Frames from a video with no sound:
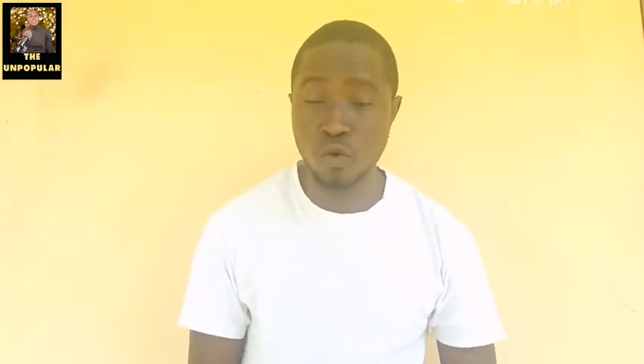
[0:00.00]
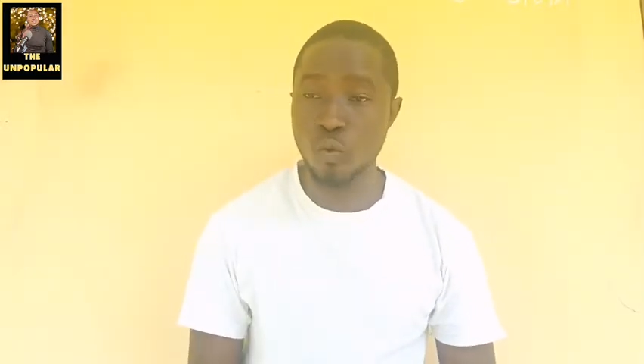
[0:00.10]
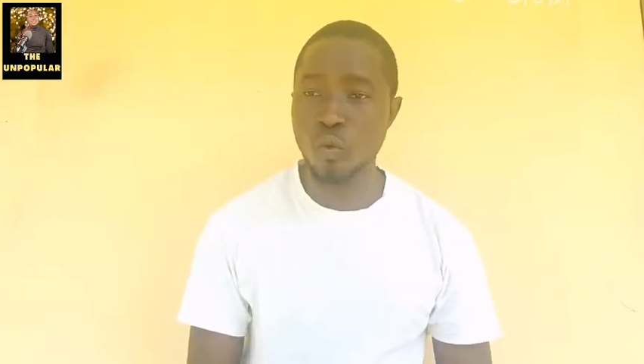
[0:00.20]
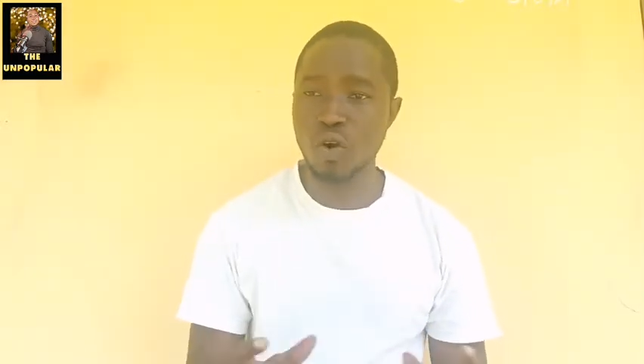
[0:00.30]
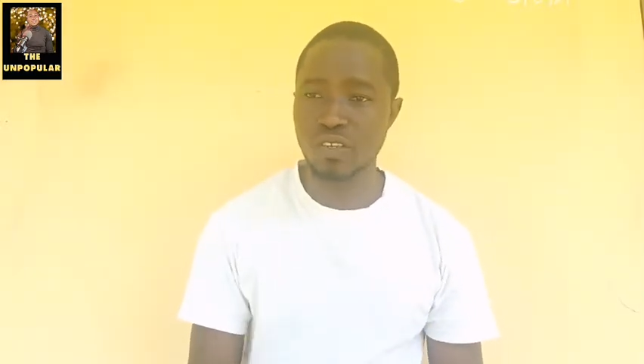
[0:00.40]

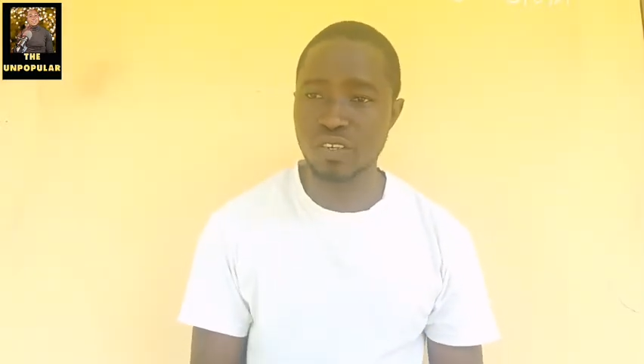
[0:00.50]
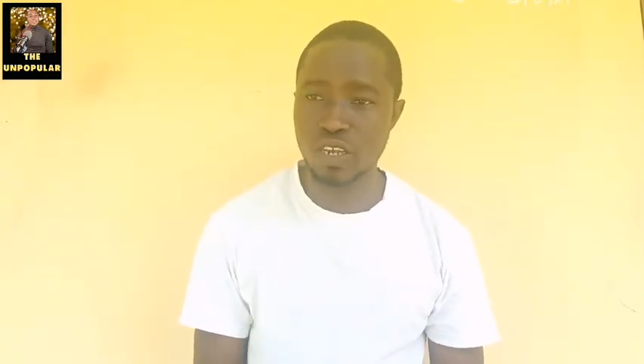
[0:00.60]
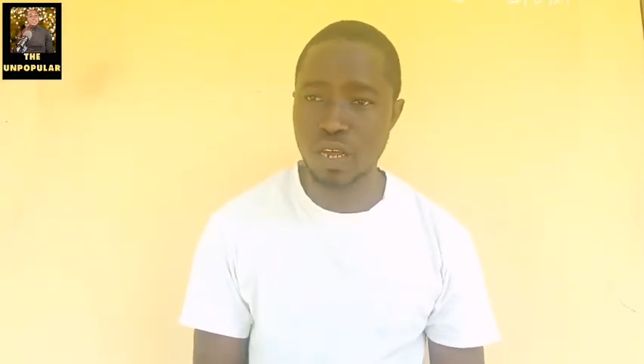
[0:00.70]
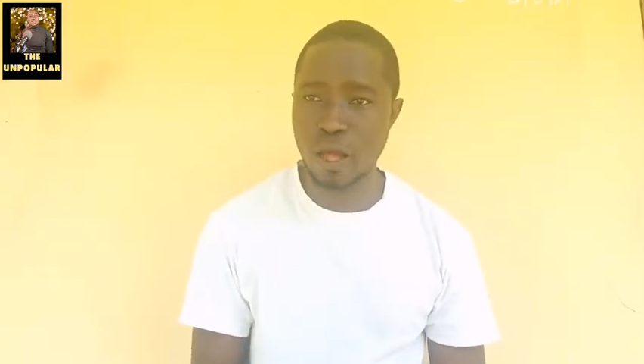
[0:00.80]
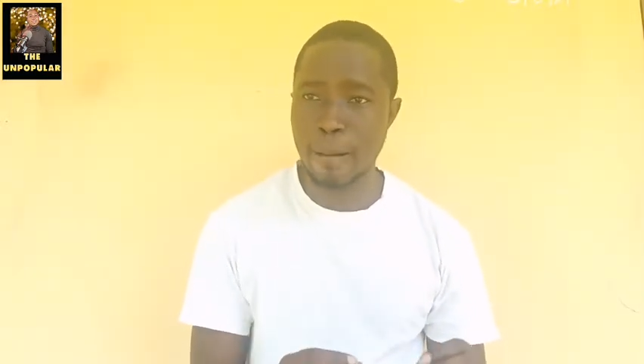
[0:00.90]
what
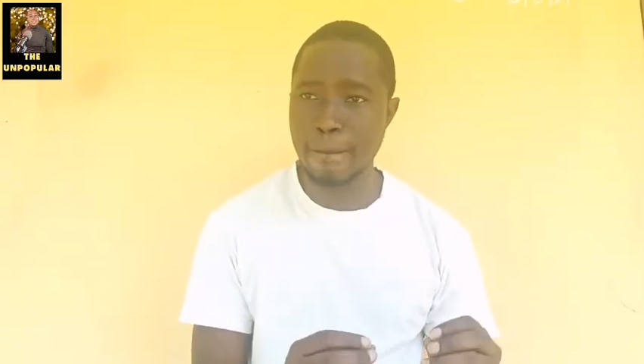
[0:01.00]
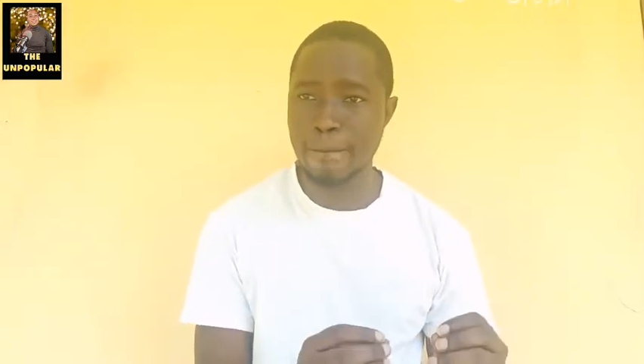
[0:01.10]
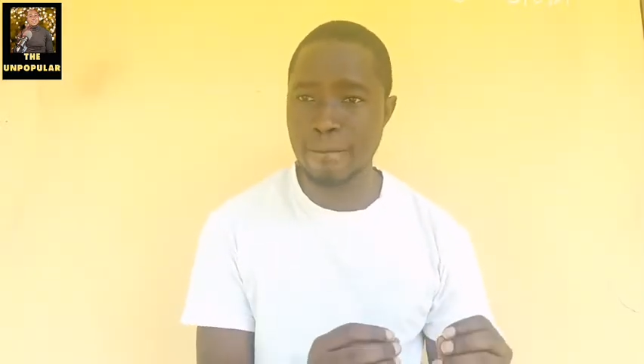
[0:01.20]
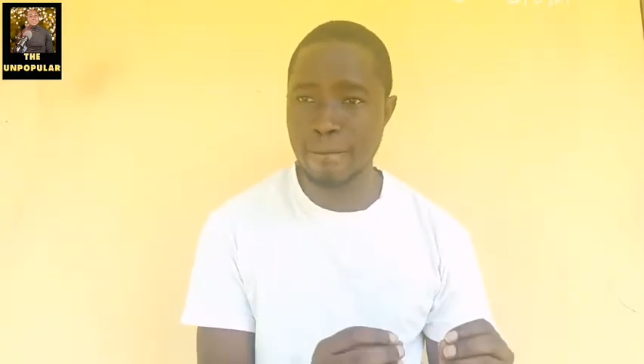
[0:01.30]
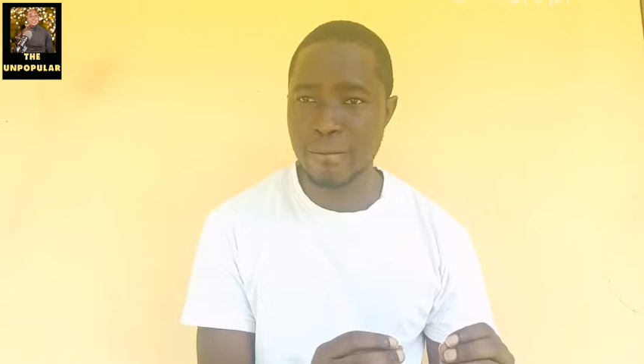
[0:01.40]

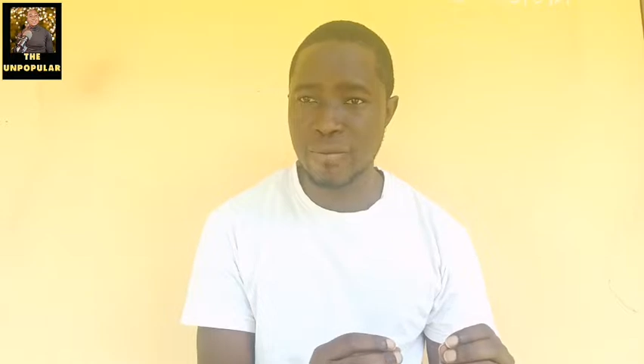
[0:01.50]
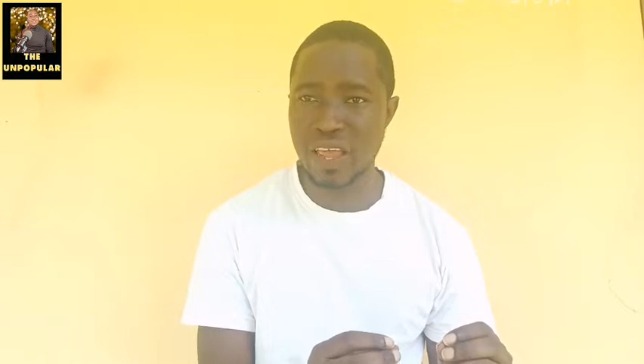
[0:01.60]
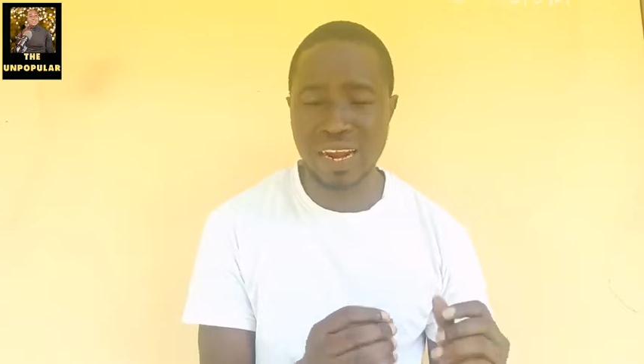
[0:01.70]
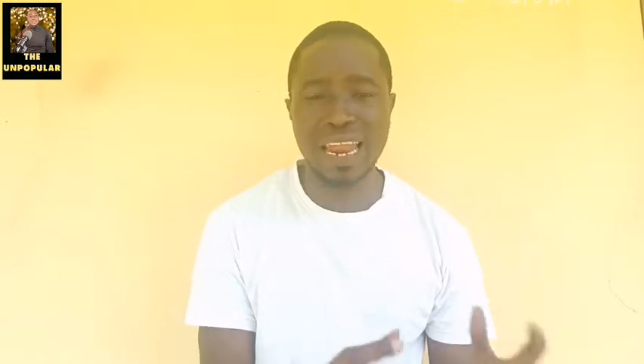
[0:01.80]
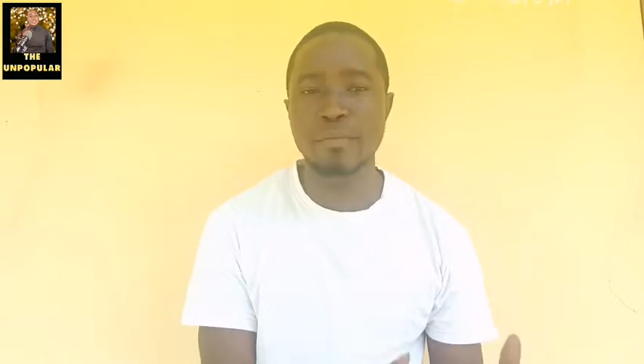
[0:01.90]

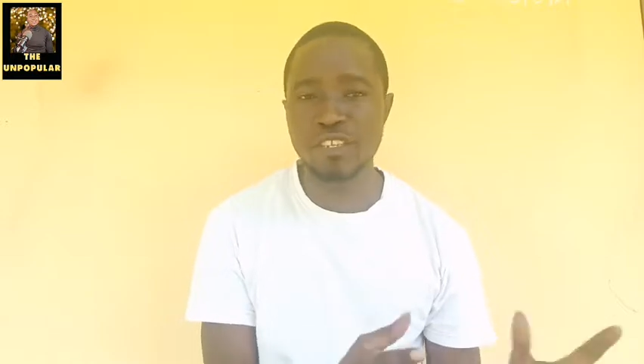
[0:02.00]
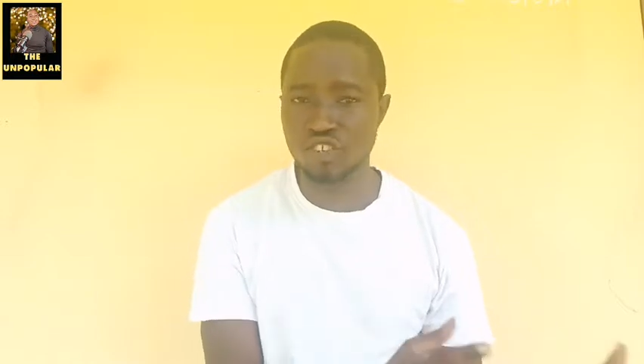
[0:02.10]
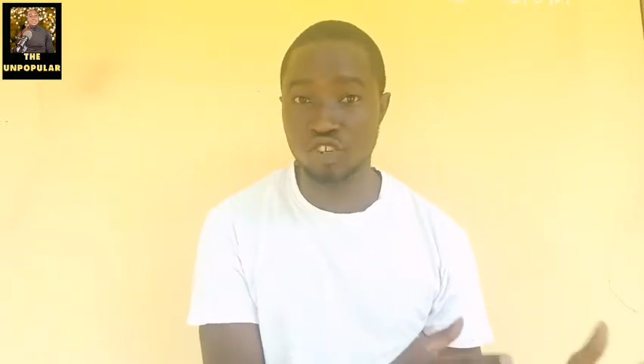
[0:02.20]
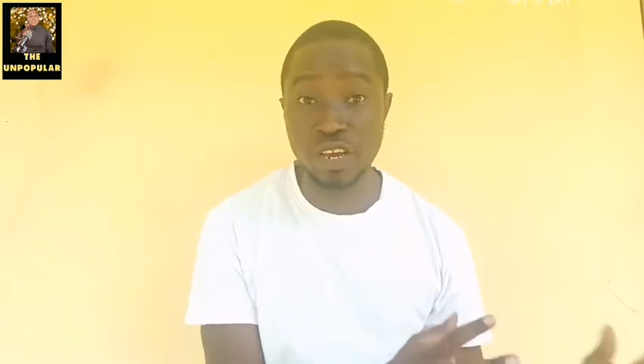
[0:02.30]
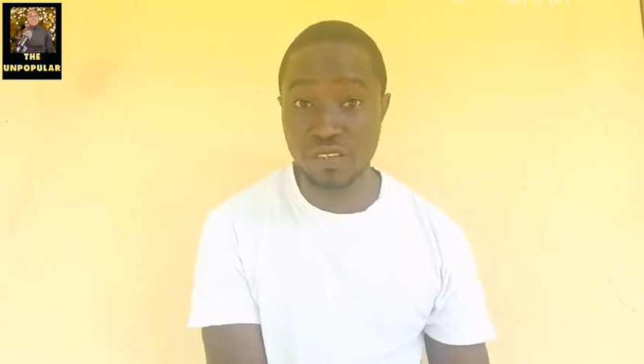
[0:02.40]
climate
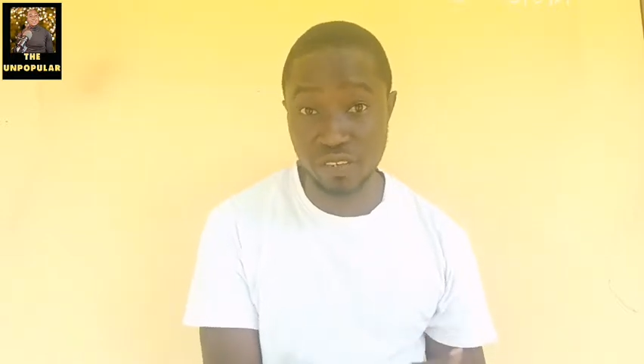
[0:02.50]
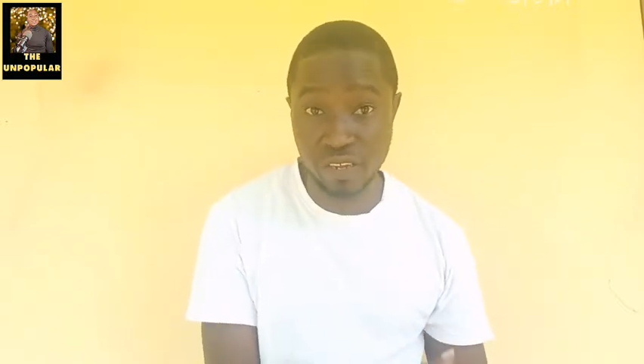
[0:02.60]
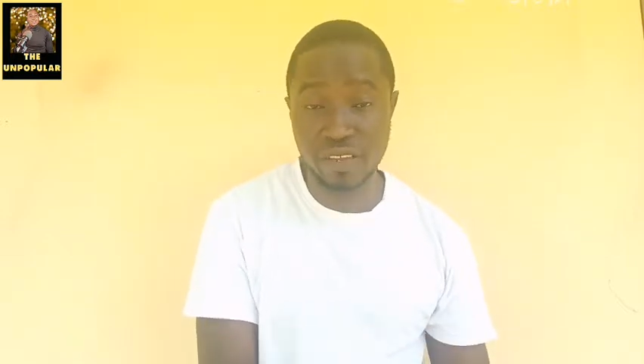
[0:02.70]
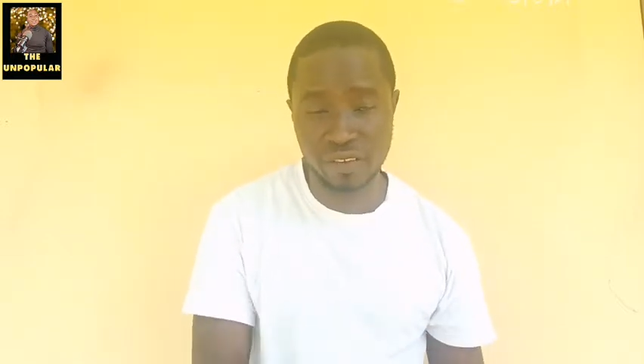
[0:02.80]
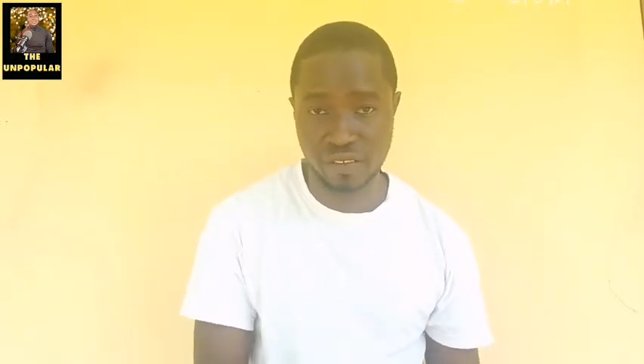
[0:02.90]
change
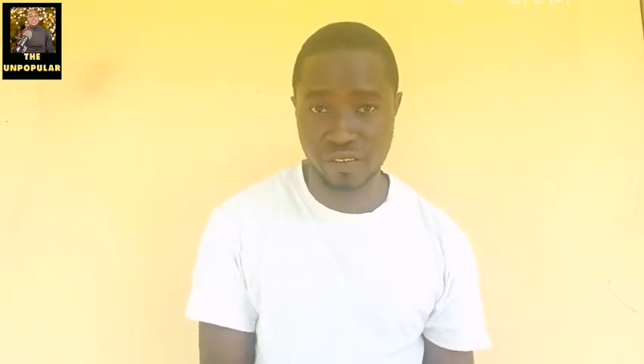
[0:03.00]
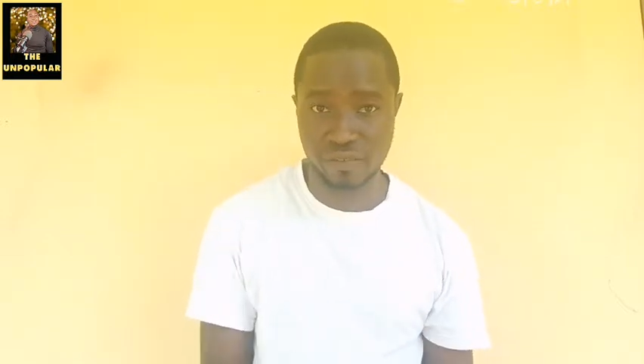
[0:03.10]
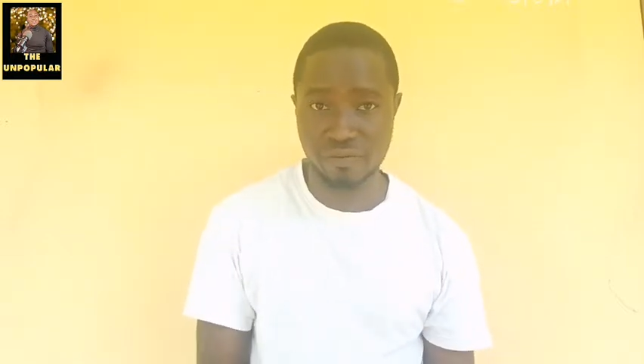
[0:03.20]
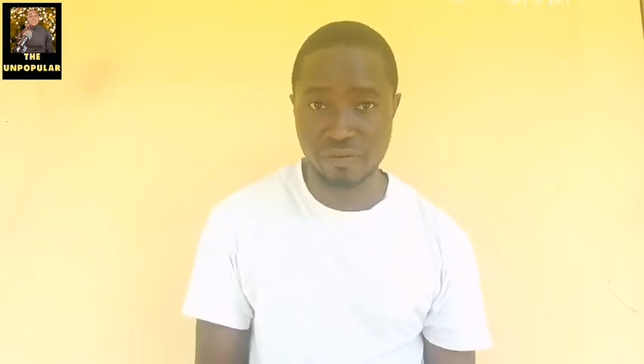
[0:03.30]
is,